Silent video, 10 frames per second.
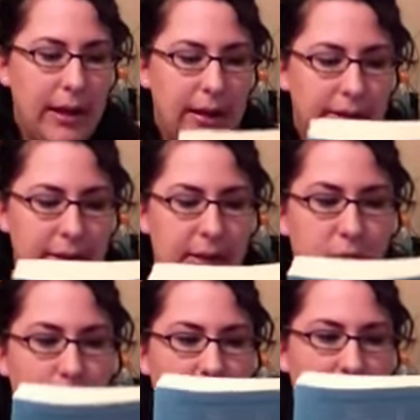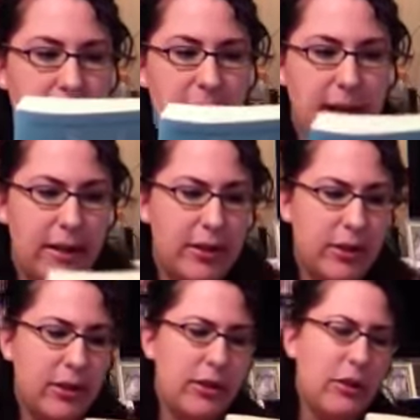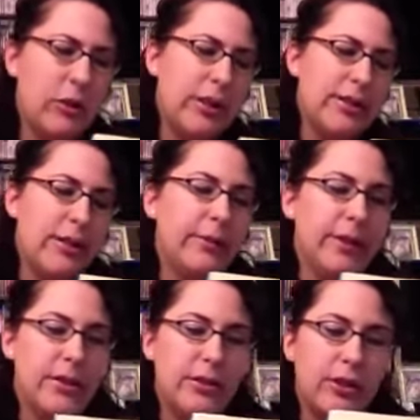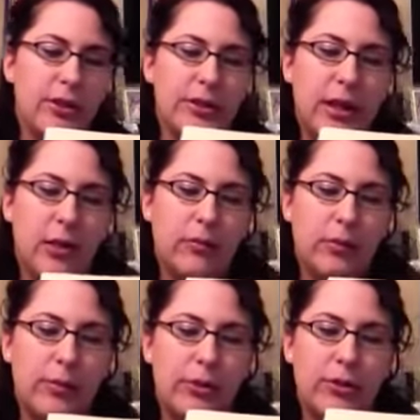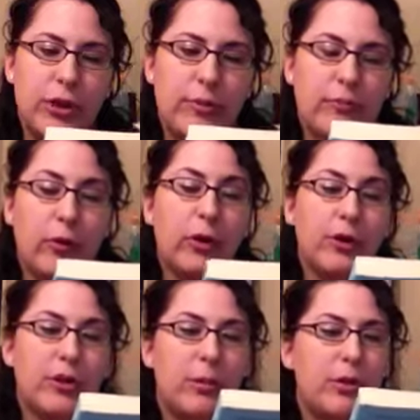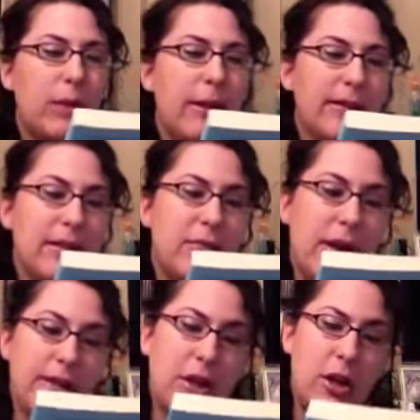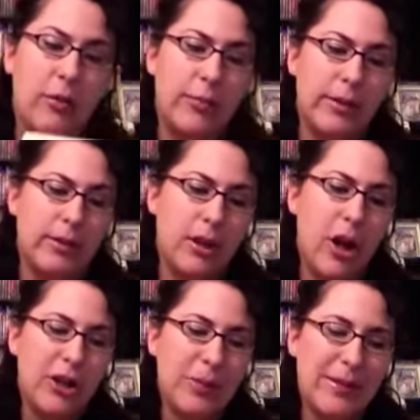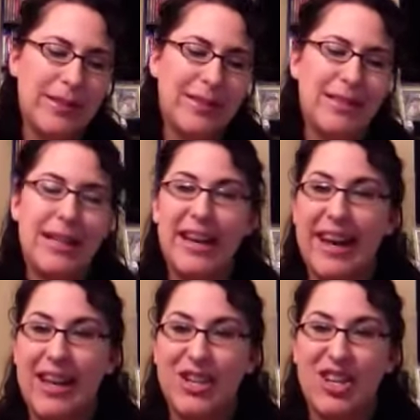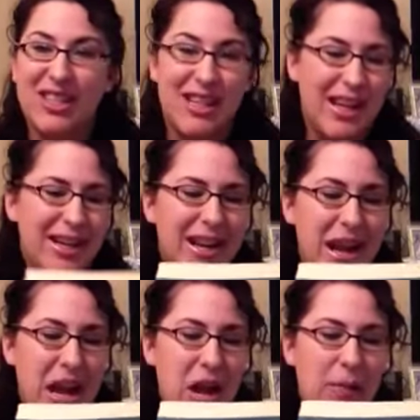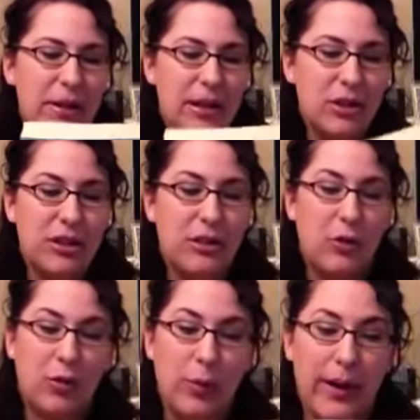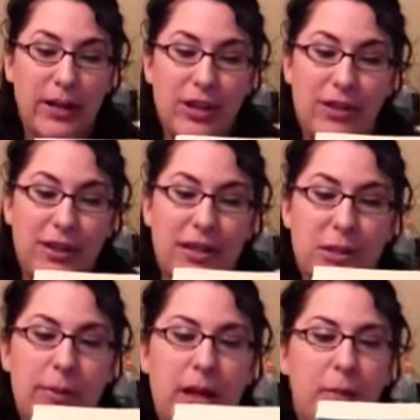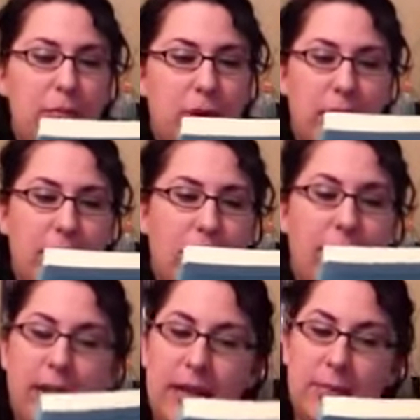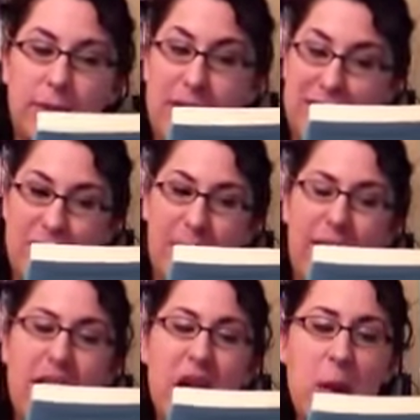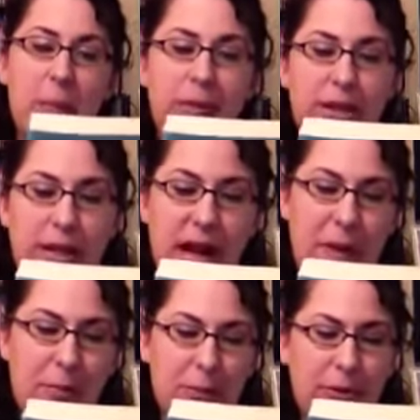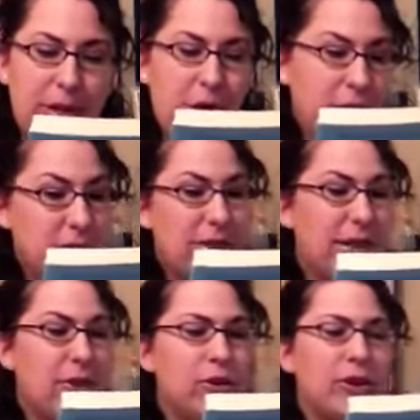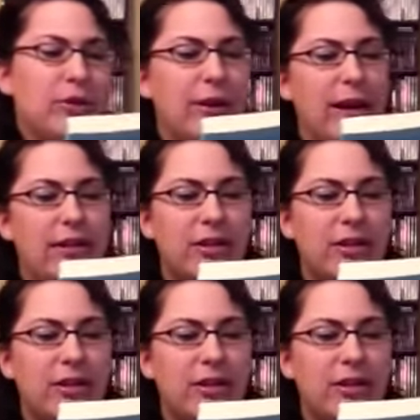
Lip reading: It says, when magazine editor Nola Devlin is turned down for her dream job as an advice columnist, can't talk today, because she's overweight, she decides to become thin, or at least pretend to be. Belinda Apple, the alter ego she creates,